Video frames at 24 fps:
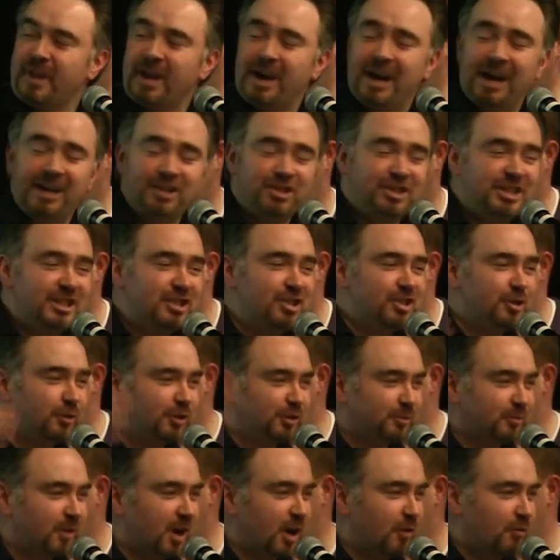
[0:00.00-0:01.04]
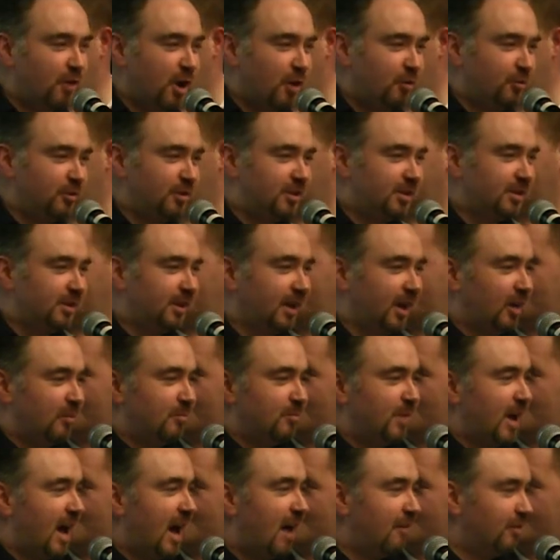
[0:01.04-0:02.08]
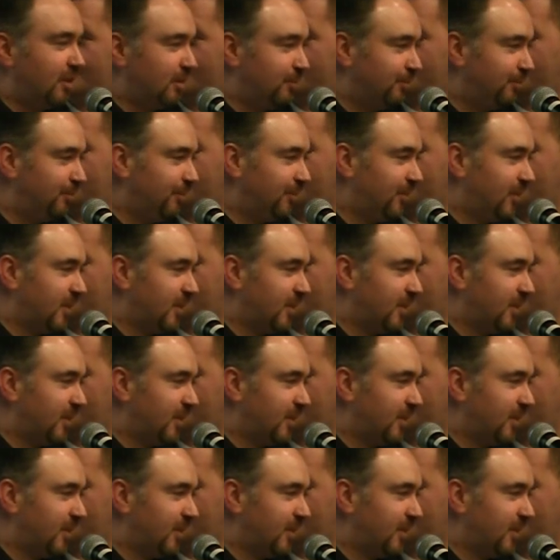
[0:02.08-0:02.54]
And she shows him around um, heaven.